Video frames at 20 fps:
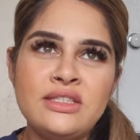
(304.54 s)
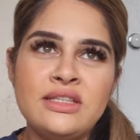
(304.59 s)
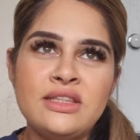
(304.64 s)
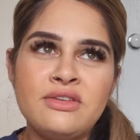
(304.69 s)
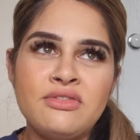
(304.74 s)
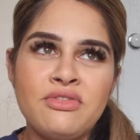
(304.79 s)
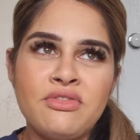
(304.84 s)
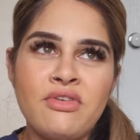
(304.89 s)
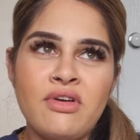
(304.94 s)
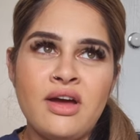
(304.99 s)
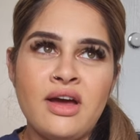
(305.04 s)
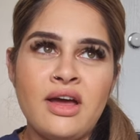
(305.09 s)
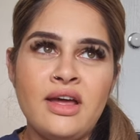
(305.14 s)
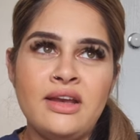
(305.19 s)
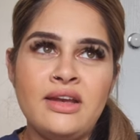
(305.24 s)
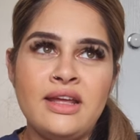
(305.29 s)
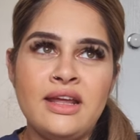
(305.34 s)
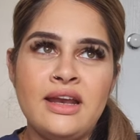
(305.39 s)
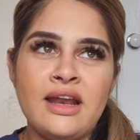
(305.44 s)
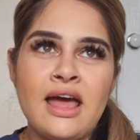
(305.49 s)
in the
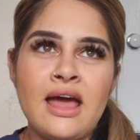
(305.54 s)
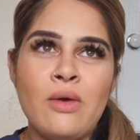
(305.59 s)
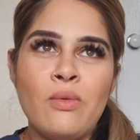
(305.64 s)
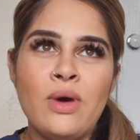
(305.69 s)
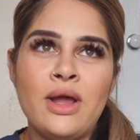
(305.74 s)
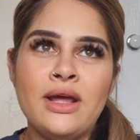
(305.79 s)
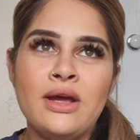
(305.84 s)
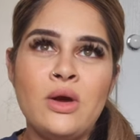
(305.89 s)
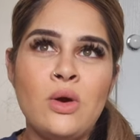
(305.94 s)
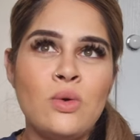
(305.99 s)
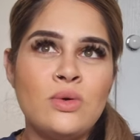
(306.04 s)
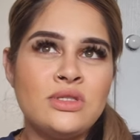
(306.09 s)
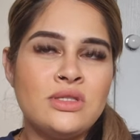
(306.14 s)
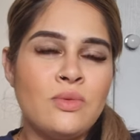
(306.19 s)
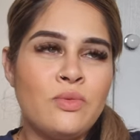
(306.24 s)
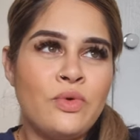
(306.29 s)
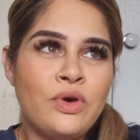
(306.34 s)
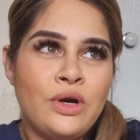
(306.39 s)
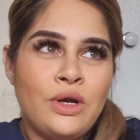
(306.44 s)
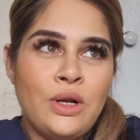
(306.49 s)
front and I want to go
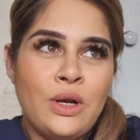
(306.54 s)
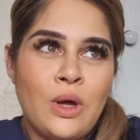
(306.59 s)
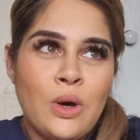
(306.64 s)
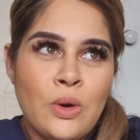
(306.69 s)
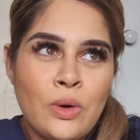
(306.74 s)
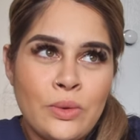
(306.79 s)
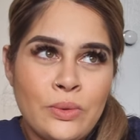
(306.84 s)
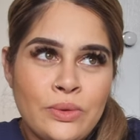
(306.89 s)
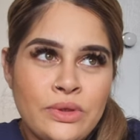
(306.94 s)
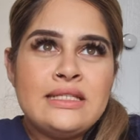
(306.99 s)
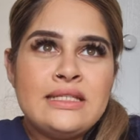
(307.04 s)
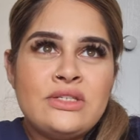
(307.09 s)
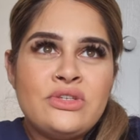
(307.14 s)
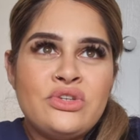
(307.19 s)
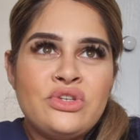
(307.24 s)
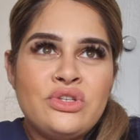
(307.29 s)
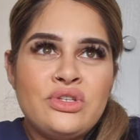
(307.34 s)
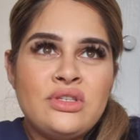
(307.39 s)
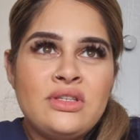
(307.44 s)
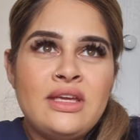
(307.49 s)
somewhere alone,
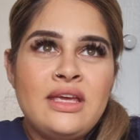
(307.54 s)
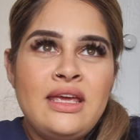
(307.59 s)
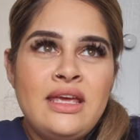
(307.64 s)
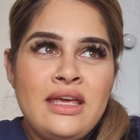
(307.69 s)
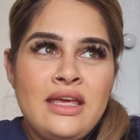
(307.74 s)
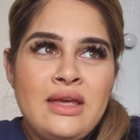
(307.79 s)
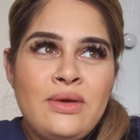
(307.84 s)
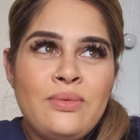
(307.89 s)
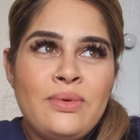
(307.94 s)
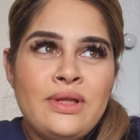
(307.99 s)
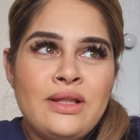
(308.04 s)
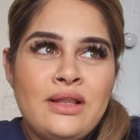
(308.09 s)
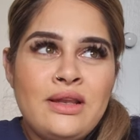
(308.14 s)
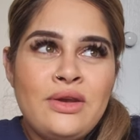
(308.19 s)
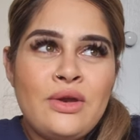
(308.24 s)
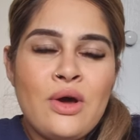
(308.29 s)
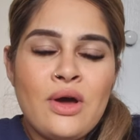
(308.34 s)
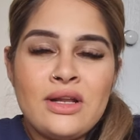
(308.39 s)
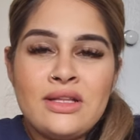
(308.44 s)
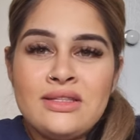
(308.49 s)
he will
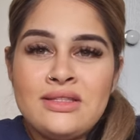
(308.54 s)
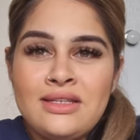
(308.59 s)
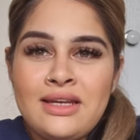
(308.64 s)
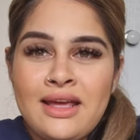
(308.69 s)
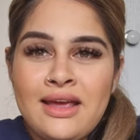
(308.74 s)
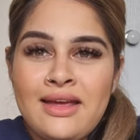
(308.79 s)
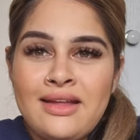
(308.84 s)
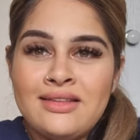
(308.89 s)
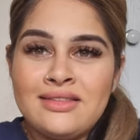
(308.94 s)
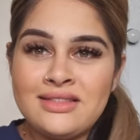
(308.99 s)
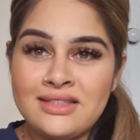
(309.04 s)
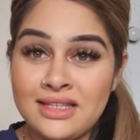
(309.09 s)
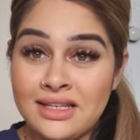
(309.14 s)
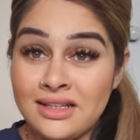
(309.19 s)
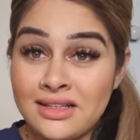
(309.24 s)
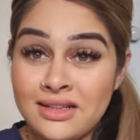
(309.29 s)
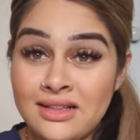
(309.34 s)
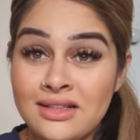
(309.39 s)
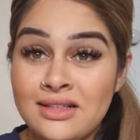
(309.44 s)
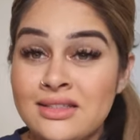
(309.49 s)
not stand
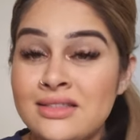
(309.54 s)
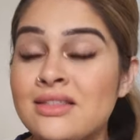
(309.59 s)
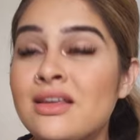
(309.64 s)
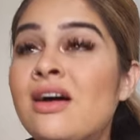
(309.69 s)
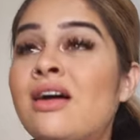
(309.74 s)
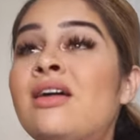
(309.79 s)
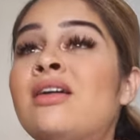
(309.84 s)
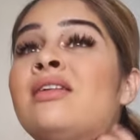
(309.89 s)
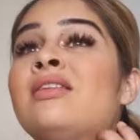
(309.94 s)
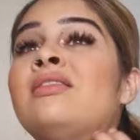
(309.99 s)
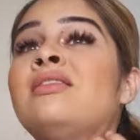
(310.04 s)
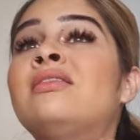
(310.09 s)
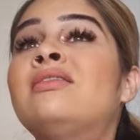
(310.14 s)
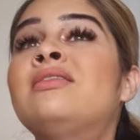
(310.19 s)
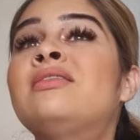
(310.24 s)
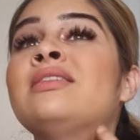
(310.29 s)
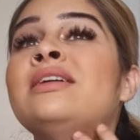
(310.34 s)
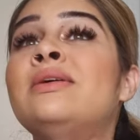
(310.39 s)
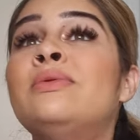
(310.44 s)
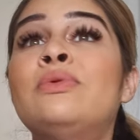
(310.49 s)
still, so
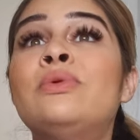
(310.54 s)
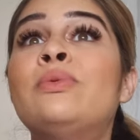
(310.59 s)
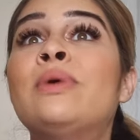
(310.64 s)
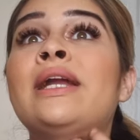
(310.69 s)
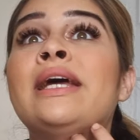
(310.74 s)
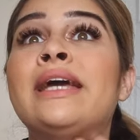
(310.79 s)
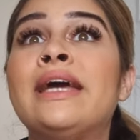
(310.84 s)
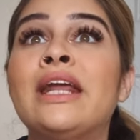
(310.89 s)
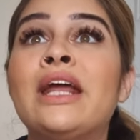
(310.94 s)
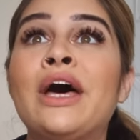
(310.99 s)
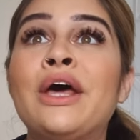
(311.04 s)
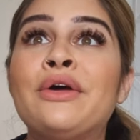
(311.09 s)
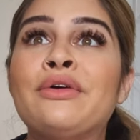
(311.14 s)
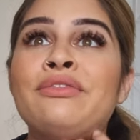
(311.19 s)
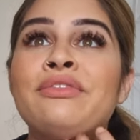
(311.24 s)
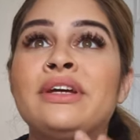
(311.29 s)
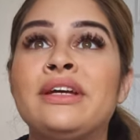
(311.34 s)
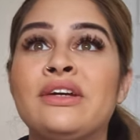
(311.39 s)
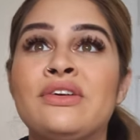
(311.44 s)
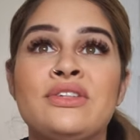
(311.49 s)
he would want to get out
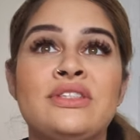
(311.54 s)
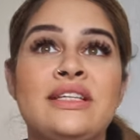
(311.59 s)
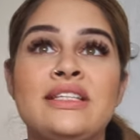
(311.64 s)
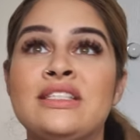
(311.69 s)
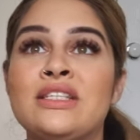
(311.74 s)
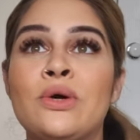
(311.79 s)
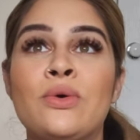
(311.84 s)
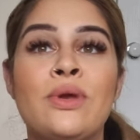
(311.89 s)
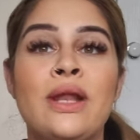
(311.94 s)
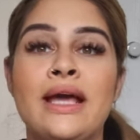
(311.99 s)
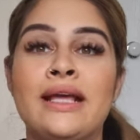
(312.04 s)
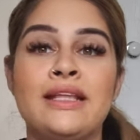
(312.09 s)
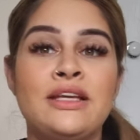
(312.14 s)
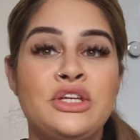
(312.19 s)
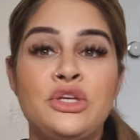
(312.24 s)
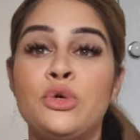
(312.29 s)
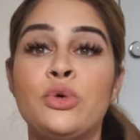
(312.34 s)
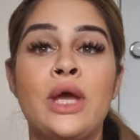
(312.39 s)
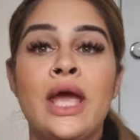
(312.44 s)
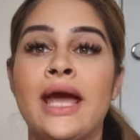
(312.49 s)
of it because there's no like,
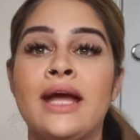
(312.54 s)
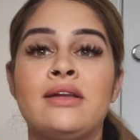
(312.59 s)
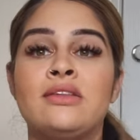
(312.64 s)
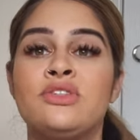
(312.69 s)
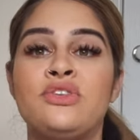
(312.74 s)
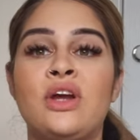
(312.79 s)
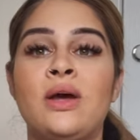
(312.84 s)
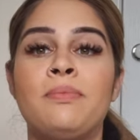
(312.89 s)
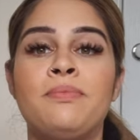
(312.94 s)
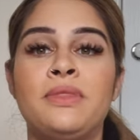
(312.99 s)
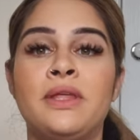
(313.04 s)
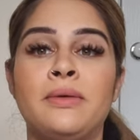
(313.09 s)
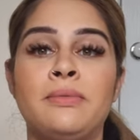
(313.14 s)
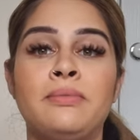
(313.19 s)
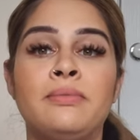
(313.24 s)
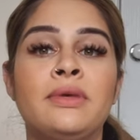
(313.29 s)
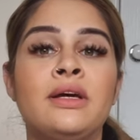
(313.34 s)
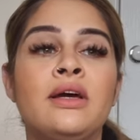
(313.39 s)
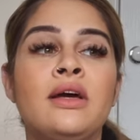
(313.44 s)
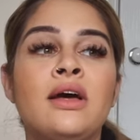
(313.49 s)
you can't strap
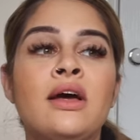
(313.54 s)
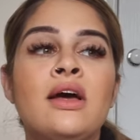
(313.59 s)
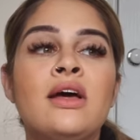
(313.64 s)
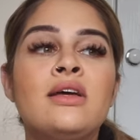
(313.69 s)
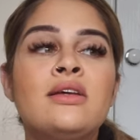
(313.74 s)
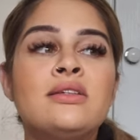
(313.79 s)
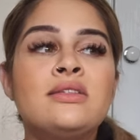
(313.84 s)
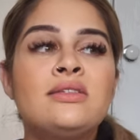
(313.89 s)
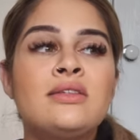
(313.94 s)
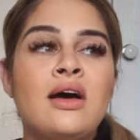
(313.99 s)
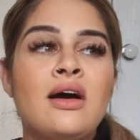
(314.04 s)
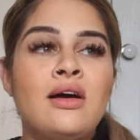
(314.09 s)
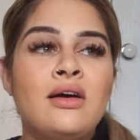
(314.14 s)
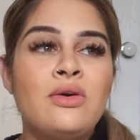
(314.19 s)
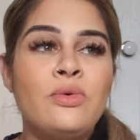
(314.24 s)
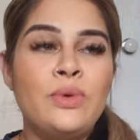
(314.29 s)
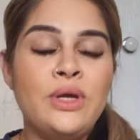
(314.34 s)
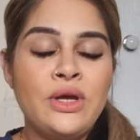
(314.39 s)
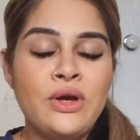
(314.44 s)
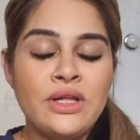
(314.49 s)
them.
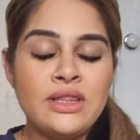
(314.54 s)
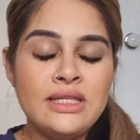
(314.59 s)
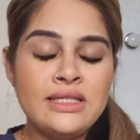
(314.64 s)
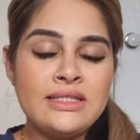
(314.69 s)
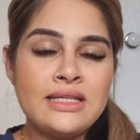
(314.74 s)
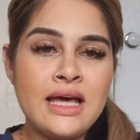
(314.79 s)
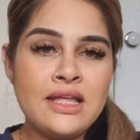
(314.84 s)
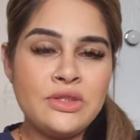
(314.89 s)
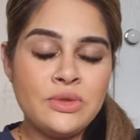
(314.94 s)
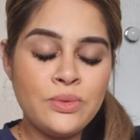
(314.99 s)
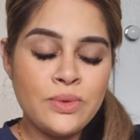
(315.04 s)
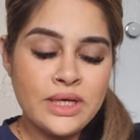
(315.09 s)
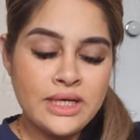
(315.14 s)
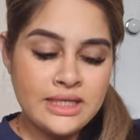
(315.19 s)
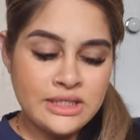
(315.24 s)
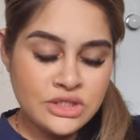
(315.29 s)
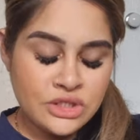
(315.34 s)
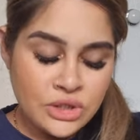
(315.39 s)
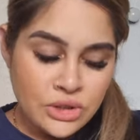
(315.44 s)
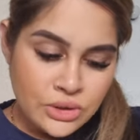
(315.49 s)
So we got this other one,
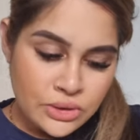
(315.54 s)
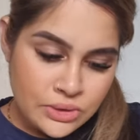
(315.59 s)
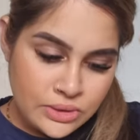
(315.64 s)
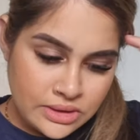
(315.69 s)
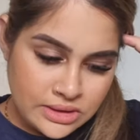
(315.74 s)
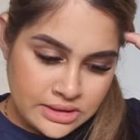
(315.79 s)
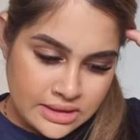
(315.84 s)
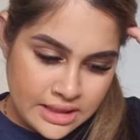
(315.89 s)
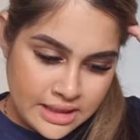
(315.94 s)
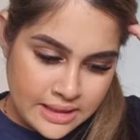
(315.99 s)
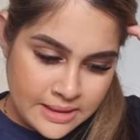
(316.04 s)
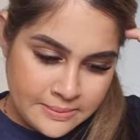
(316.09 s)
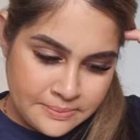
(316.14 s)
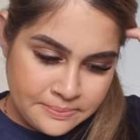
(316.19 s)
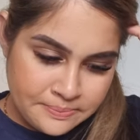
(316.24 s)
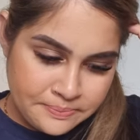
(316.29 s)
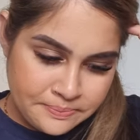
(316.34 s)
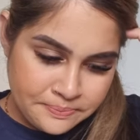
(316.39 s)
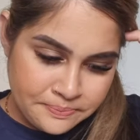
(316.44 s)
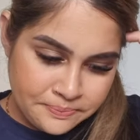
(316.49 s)
it's called,
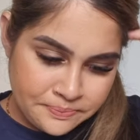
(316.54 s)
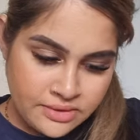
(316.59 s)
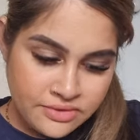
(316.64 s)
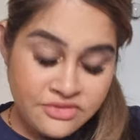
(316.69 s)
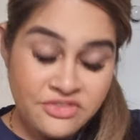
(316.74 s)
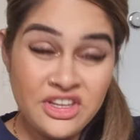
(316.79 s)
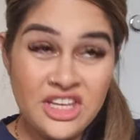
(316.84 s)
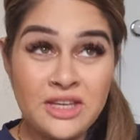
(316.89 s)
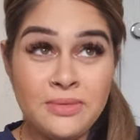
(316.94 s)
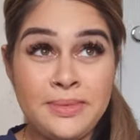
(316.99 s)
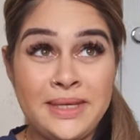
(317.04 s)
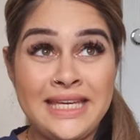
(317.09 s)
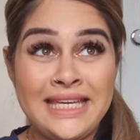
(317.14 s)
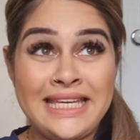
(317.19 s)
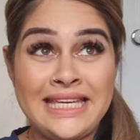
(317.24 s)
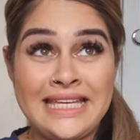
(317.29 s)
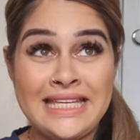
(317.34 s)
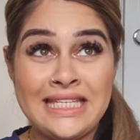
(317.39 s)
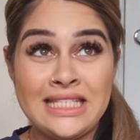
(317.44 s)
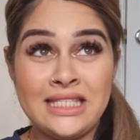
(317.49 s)
um, Veebee
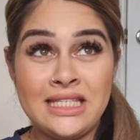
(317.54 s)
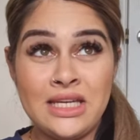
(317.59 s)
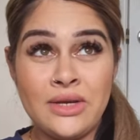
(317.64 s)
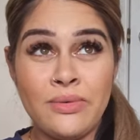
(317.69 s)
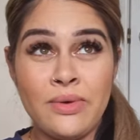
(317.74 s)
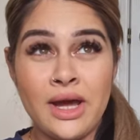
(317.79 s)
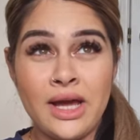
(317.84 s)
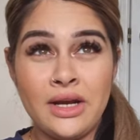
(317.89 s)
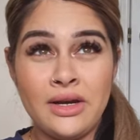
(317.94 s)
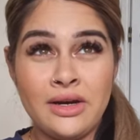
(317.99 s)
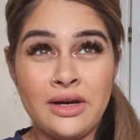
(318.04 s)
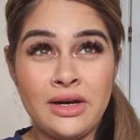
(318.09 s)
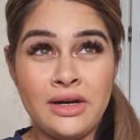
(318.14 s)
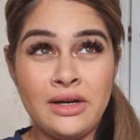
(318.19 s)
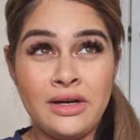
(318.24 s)
EZ Rider.